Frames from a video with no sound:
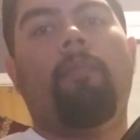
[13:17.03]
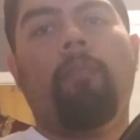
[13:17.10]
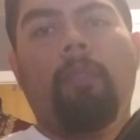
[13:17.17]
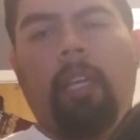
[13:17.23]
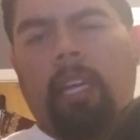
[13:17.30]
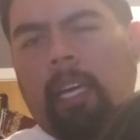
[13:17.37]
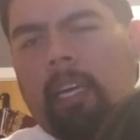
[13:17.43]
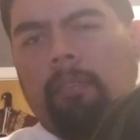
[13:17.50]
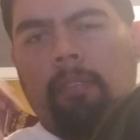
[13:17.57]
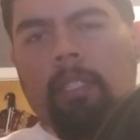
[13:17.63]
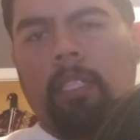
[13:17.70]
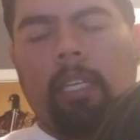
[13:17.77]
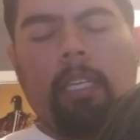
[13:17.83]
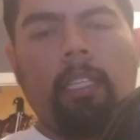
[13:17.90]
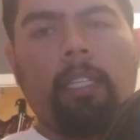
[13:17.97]
like I even
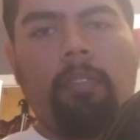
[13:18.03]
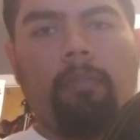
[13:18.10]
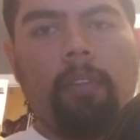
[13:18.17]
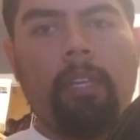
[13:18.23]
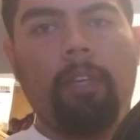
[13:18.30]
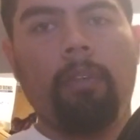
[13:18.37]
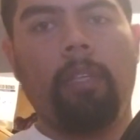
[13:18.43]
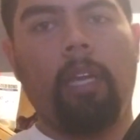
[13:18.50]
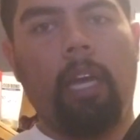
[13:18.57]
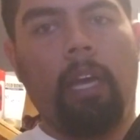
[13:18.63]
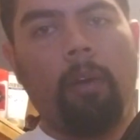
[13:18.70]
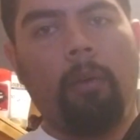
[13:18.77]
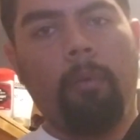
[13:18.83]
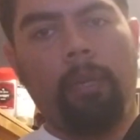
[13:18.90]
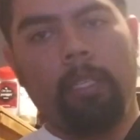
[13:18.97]
said in this video, that I
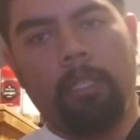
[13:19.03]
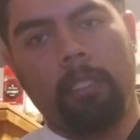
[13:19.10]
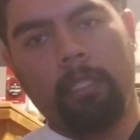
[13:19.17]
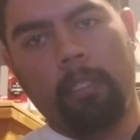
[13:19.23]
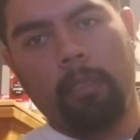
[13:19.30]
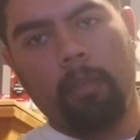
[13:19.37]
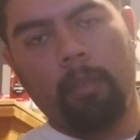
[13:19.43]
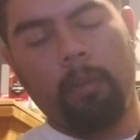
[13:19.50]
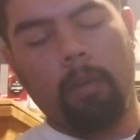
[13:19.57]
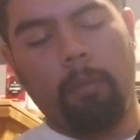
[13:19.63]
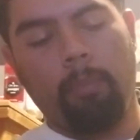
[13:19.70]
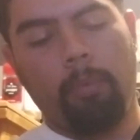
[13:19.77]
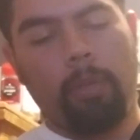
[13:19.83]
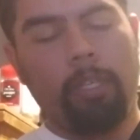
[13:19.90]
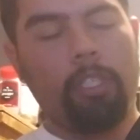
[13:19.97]
always
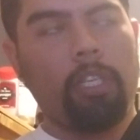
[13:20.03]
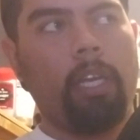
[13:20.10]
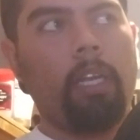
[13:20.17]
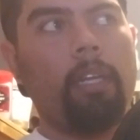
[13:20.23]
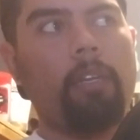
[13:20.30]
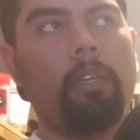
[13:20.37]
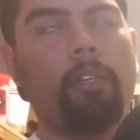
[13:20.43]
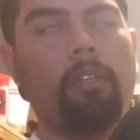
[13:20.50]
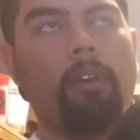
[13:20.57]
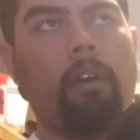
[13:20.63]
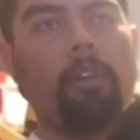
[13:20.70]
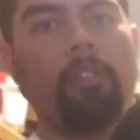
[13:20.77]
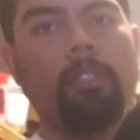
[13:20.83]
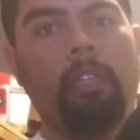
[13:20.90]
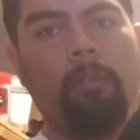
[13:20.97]
appreciated
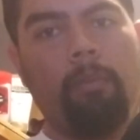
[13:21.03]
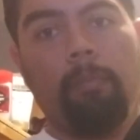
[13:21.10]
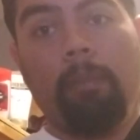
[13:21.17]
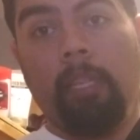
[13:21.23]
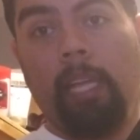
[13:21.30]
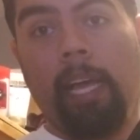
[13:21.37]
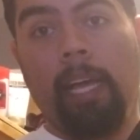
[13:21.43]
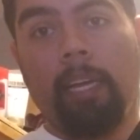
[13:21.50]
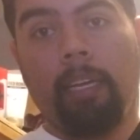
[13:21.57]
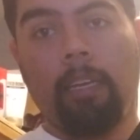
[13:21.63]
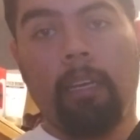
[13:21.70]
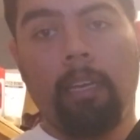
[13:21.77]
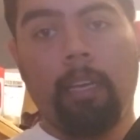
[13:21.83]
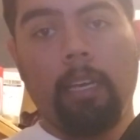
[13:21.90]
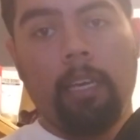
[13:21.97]
guitars that were black
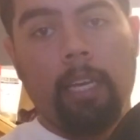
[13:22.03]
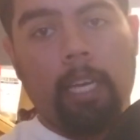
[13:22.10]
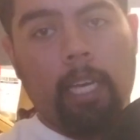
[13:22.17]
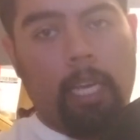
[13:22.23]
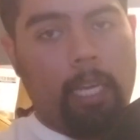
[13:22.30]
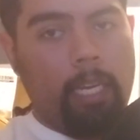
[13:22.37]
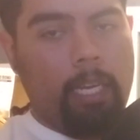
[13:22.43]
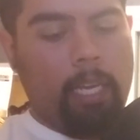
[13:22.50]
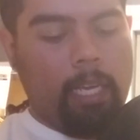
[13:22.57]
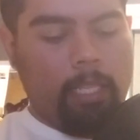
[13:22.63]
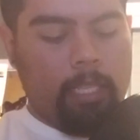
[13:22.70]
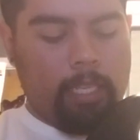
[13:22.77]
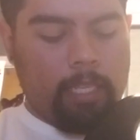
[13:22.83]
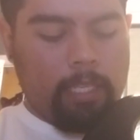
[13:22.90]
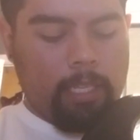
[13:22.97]
and
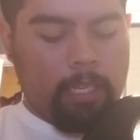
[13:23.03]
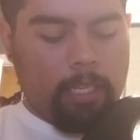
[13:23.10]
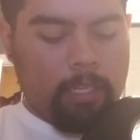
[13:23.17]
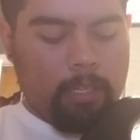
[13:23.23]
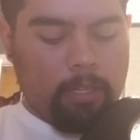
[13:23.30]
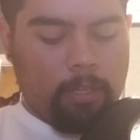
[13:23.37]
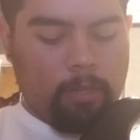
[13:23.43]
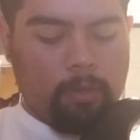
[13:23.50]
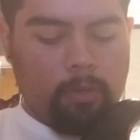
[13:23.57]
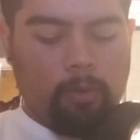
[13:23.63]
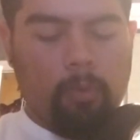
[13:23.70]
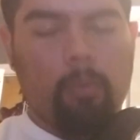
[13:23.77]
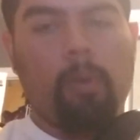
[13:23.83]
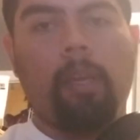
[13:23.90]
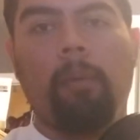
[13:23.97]
had like that
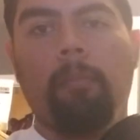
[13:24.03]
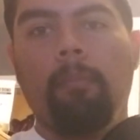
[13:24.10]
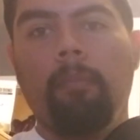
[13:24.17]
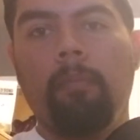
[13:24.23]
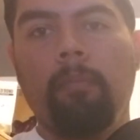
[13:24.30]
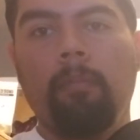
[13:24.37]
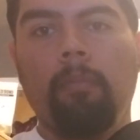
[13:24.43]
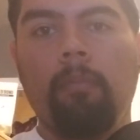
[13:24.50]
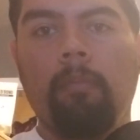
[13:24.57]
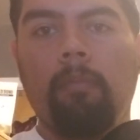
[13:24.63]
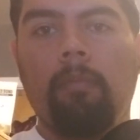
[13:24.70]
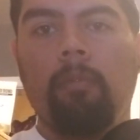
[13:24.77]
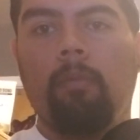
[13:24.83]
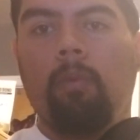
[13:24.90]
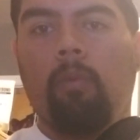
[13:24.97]
cream
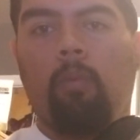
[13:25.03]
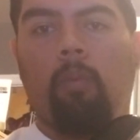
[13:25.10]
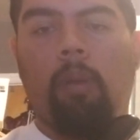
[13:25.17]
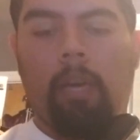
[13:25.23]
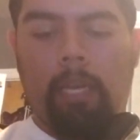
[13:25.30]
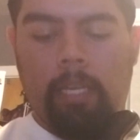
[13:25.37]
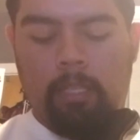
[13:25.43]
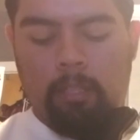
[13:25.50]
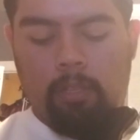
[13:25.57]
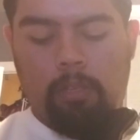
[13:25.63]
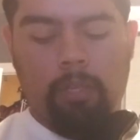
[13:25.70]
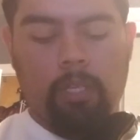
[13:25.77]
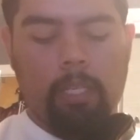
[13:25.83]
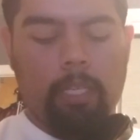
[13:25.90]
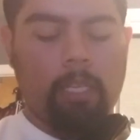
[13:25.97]
or white
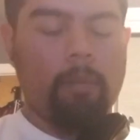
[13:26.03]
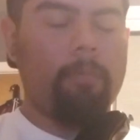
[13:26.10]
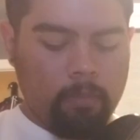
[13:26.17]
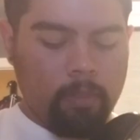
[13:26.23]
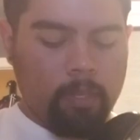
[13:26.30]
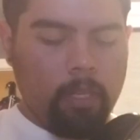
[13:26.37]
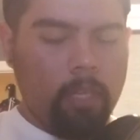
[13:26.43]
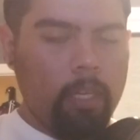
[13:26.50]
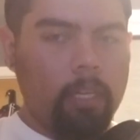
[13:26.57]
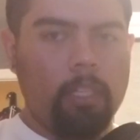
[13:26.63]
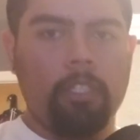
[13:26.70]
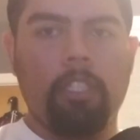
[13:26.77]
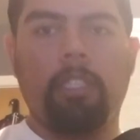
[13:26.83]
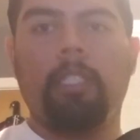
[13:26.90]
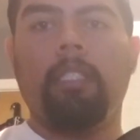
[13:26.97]
look to them,
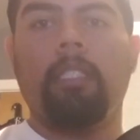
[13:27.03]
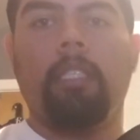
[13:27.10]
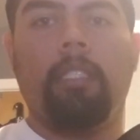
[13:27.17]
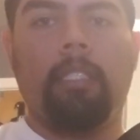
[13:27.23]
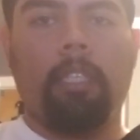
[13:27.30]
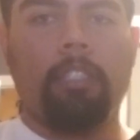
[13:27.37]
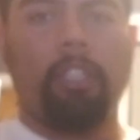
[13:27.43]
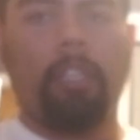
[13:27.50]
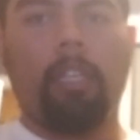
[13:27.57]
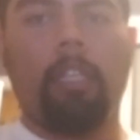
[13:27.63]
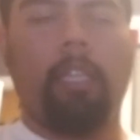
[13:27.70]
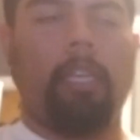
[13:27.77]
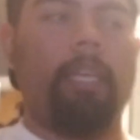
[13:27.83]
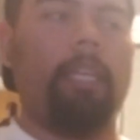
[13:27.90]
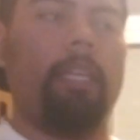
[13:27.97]
just because it's such a
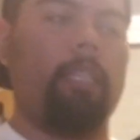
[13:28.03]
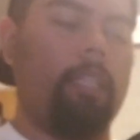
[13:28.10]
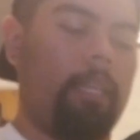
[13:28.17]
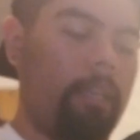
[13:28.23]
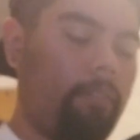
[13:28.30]
clean like